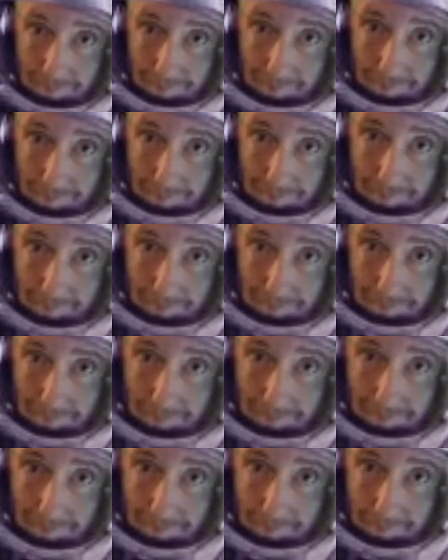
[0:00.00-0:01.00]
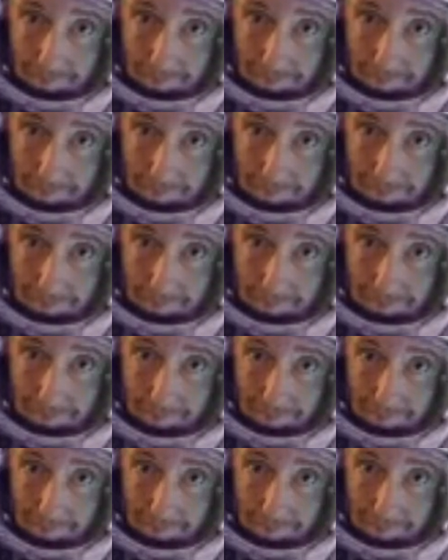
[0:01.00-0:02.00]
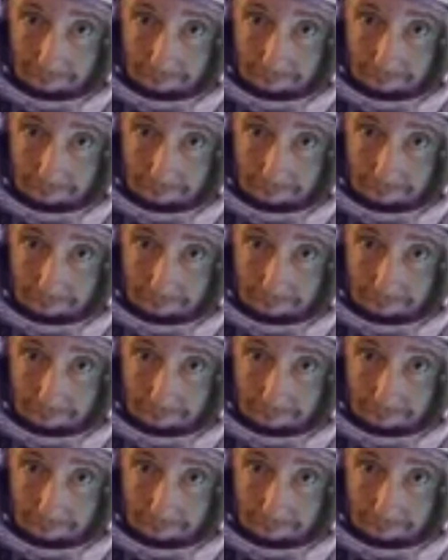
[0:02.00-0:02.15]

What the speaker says: (silent)